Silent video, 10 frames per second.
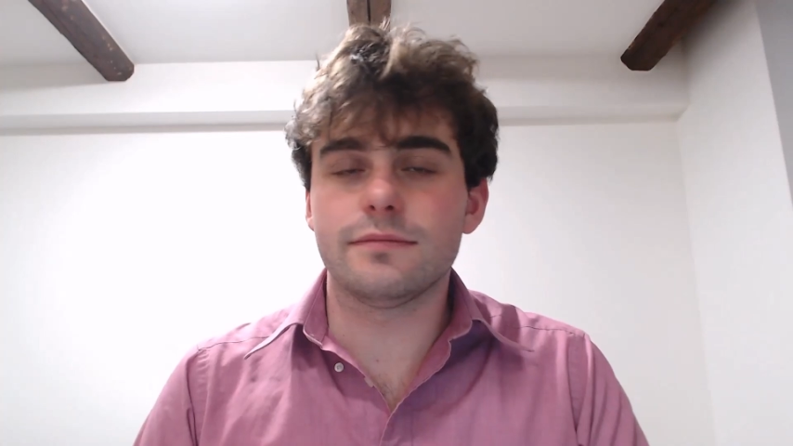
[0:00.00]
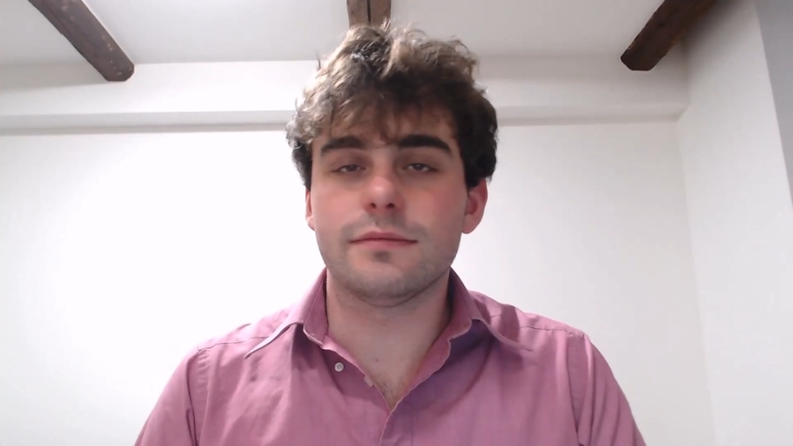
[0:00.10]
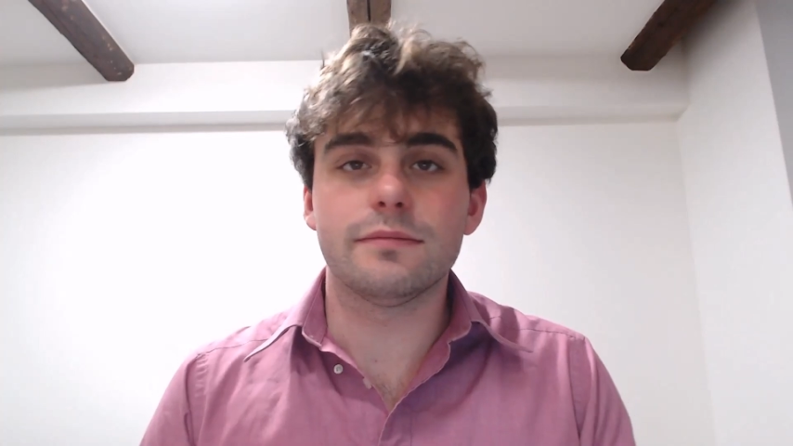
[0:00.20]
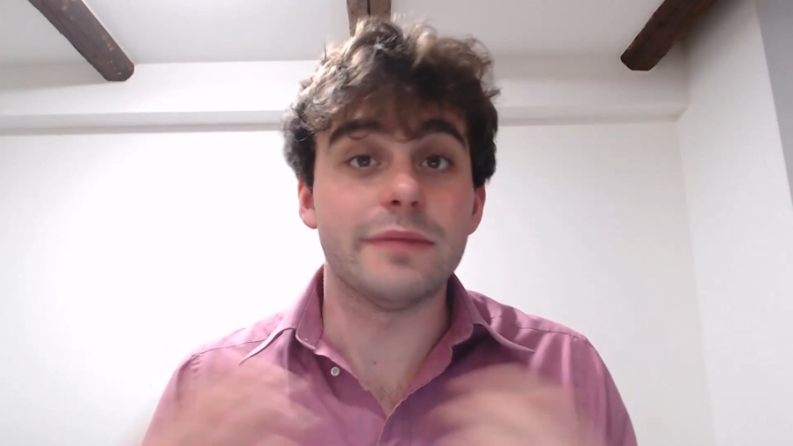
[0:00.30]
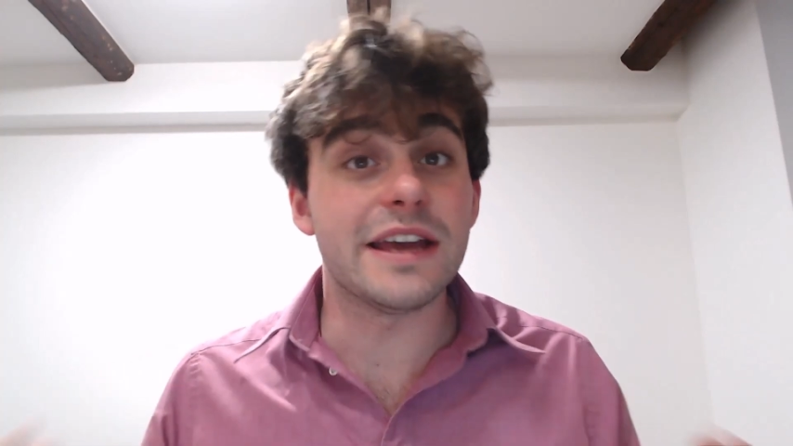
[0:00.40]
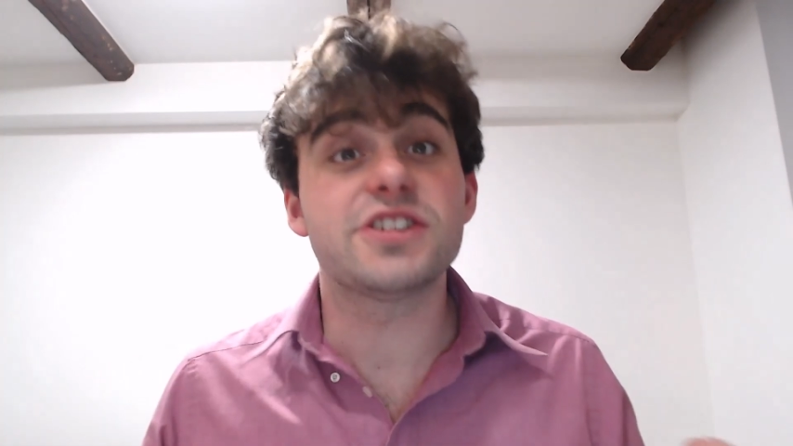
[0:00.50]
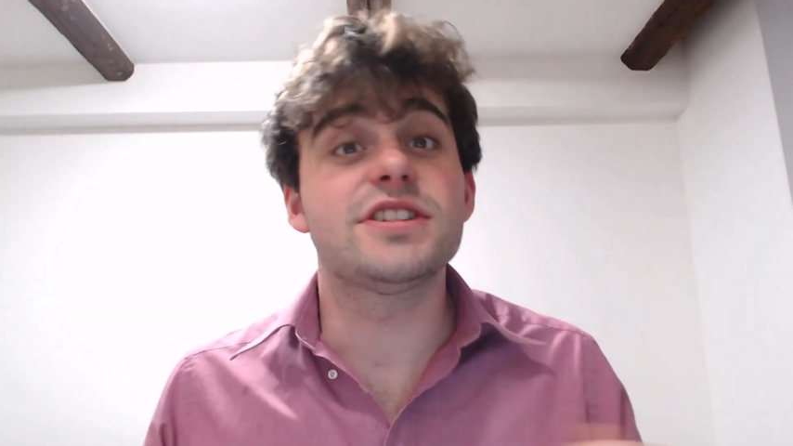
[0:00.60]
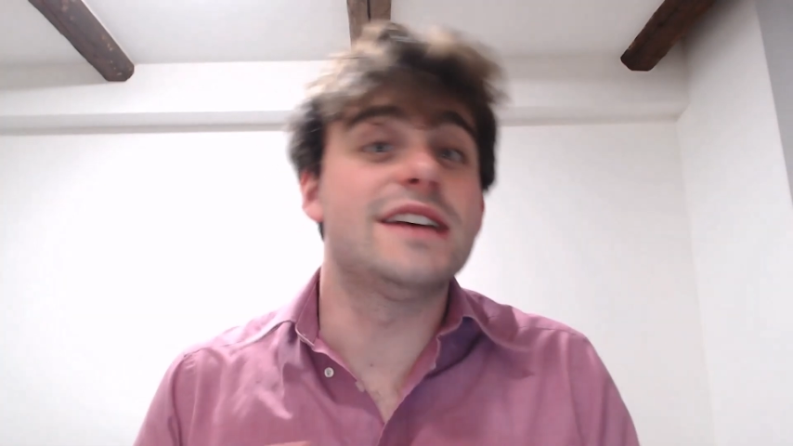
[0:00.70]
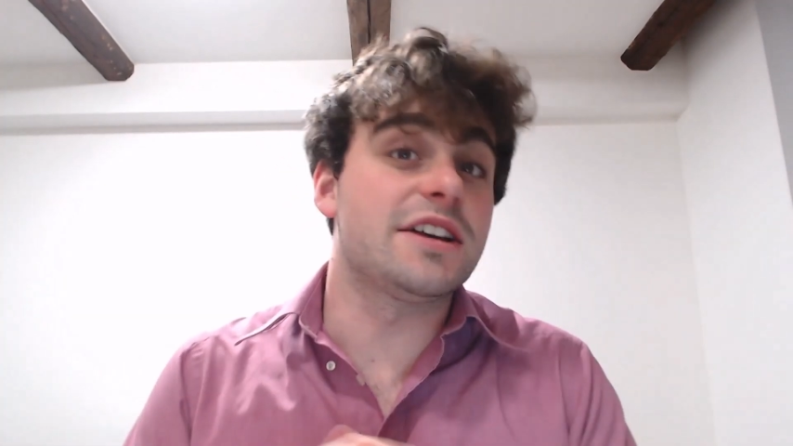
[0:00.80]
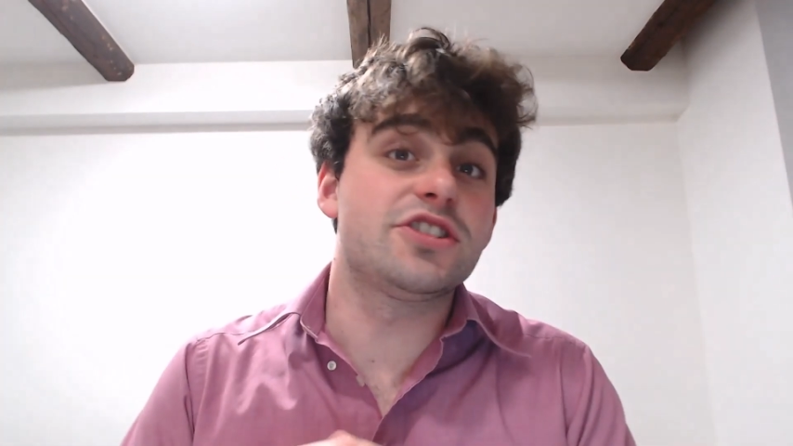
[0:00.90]
Major
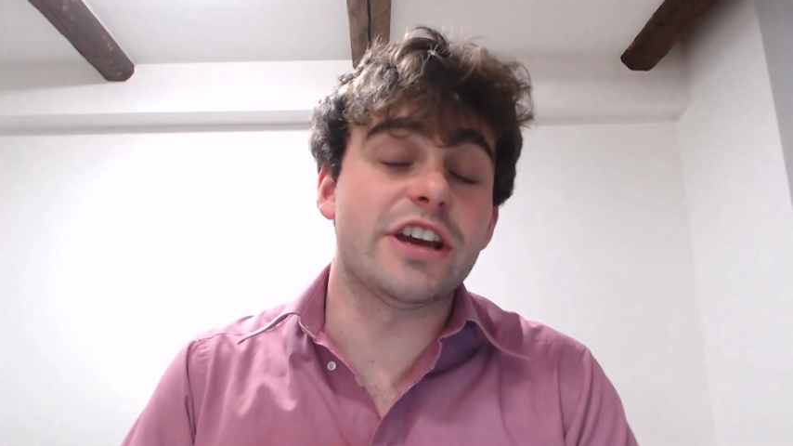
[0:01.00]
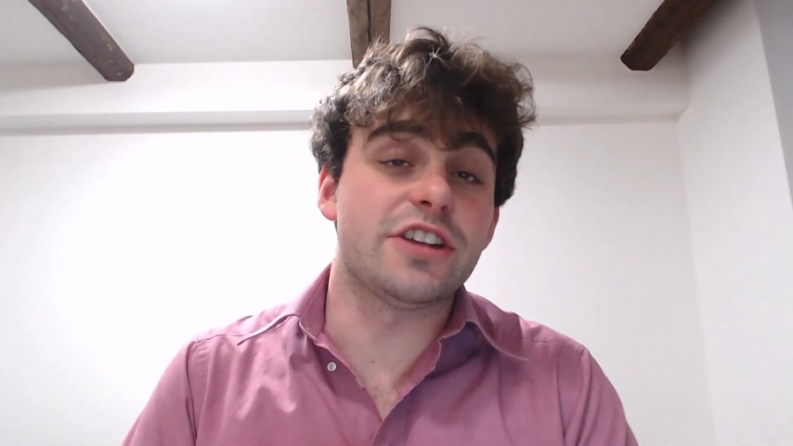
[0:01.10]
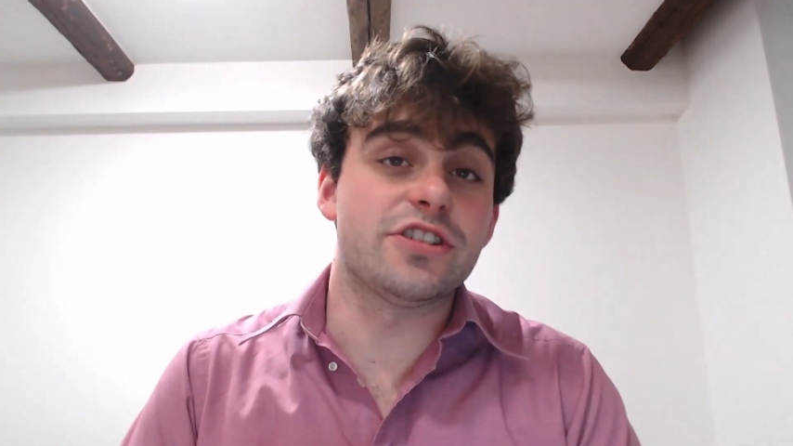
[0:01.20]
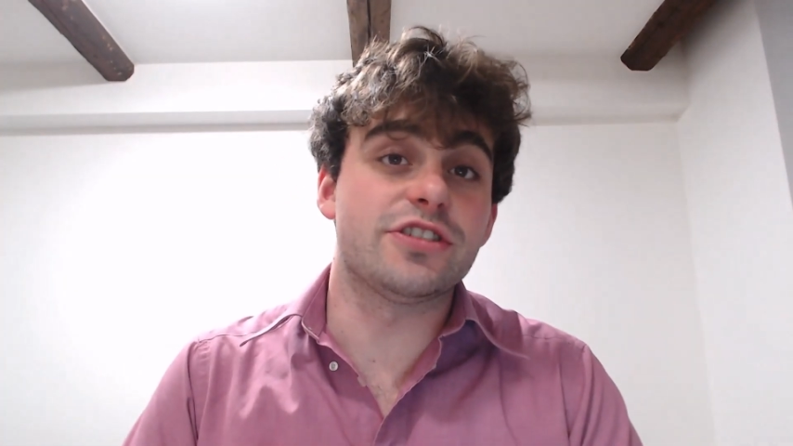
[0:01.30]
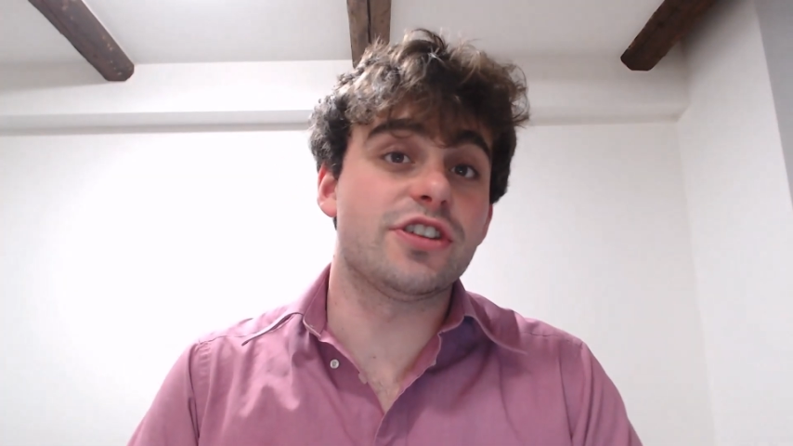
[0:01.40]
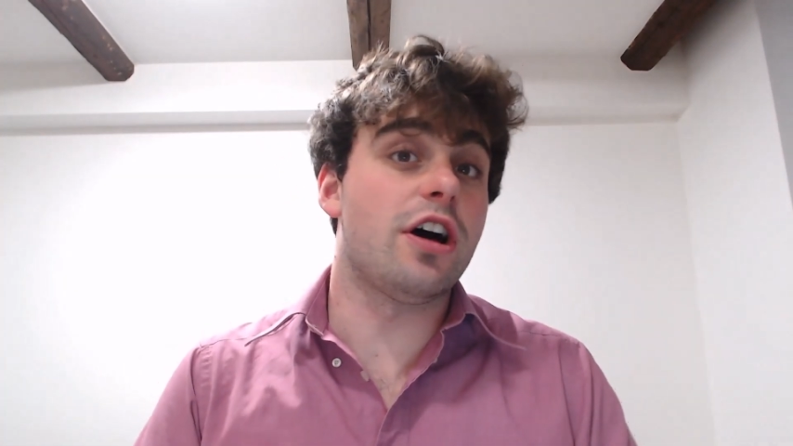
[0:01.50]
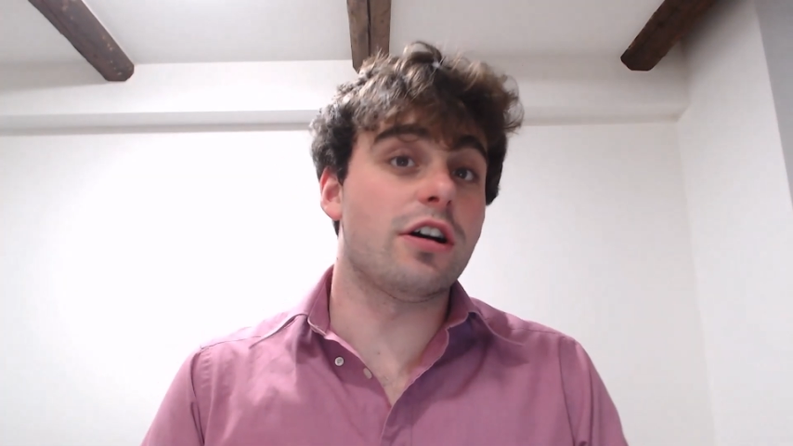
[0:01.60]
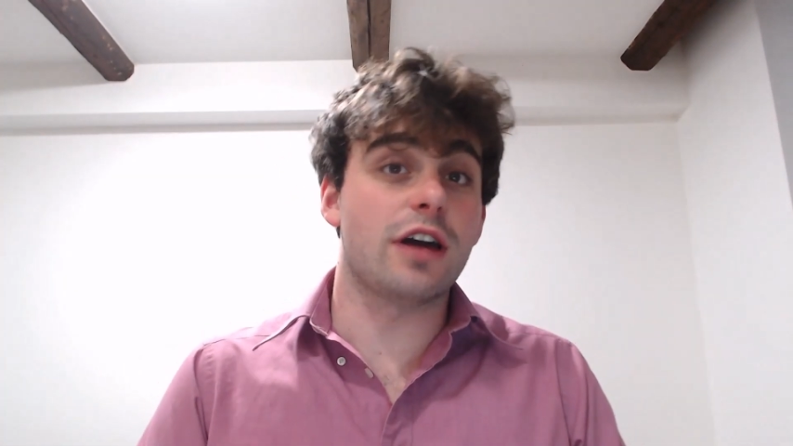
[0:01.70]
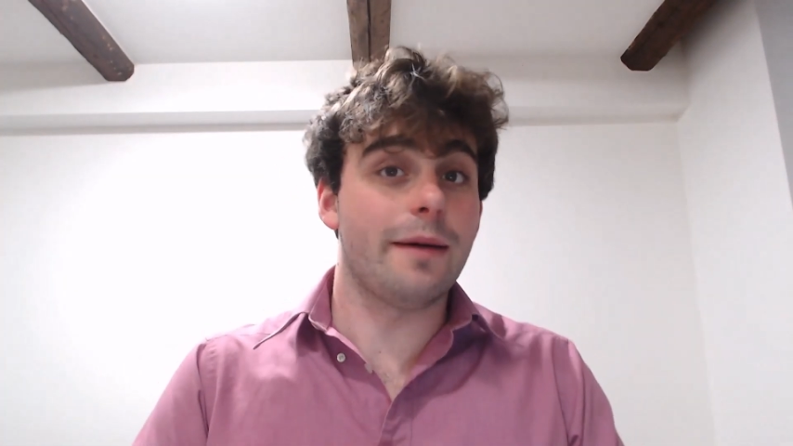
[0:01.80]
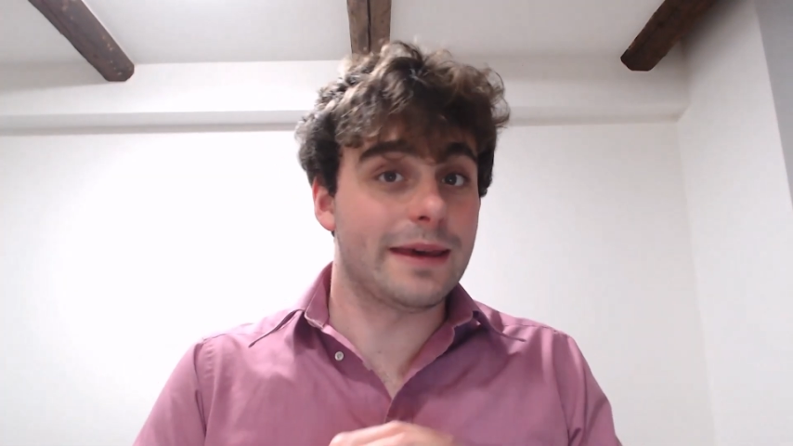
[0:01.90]
tax changes are
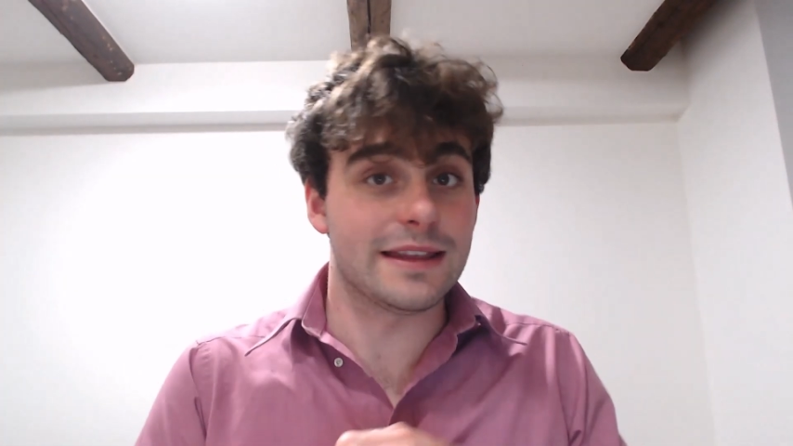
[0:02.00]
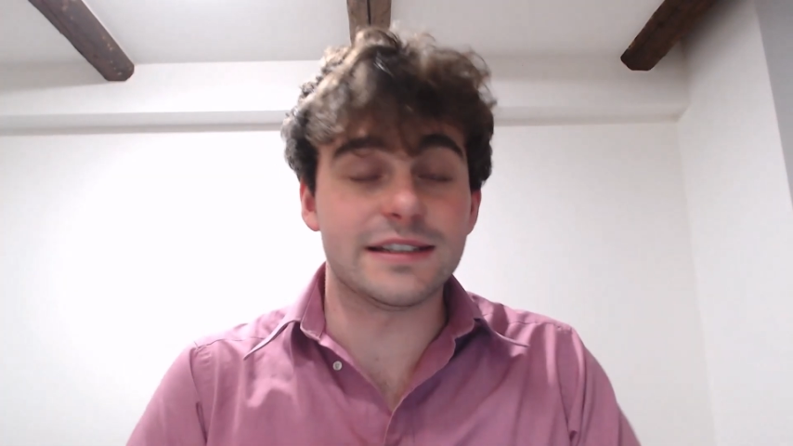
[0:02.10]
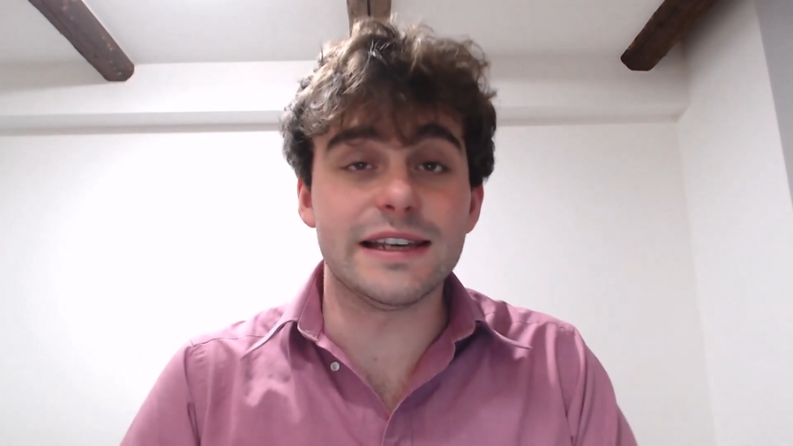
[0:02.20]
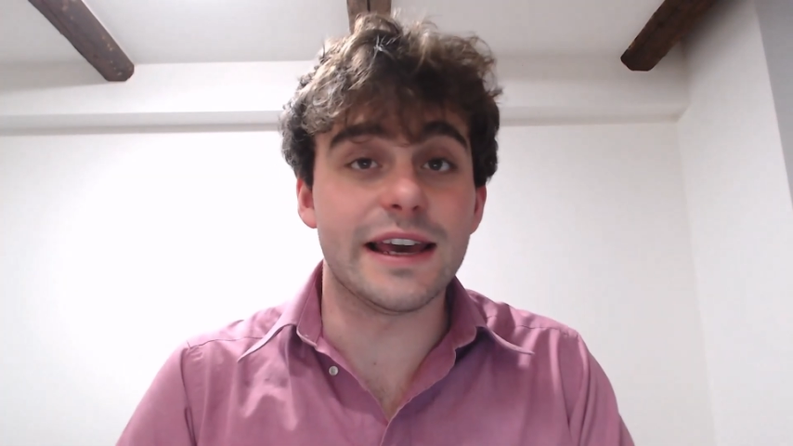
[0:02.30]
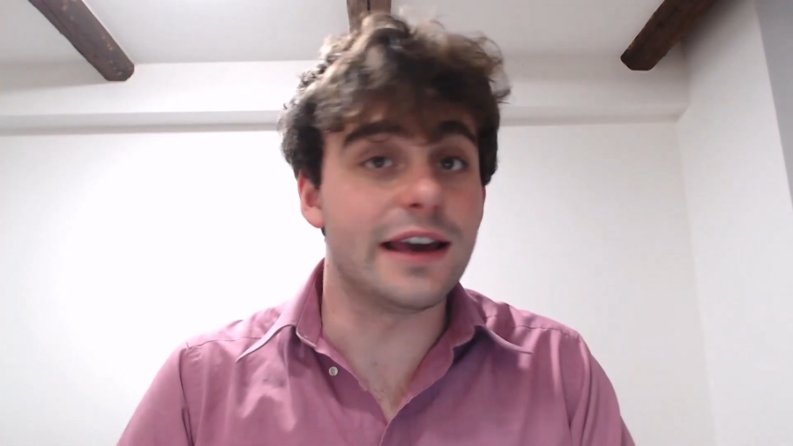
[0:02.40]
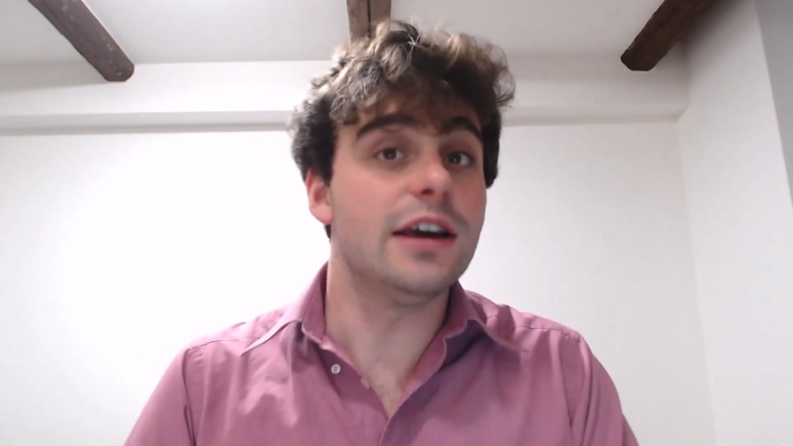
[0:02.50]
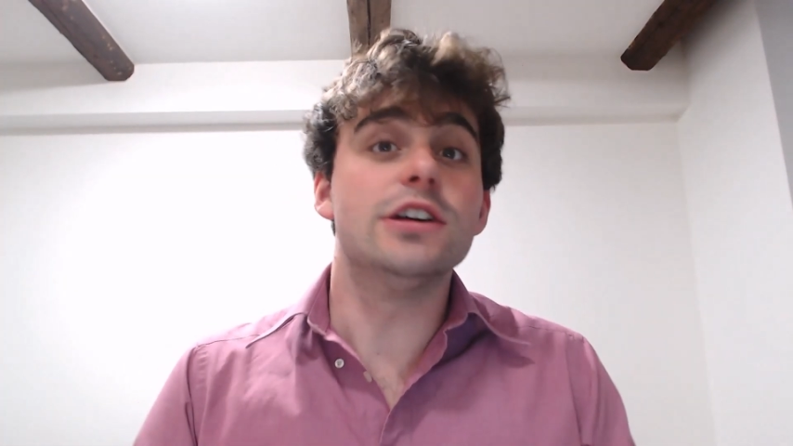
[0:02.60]
coming this year,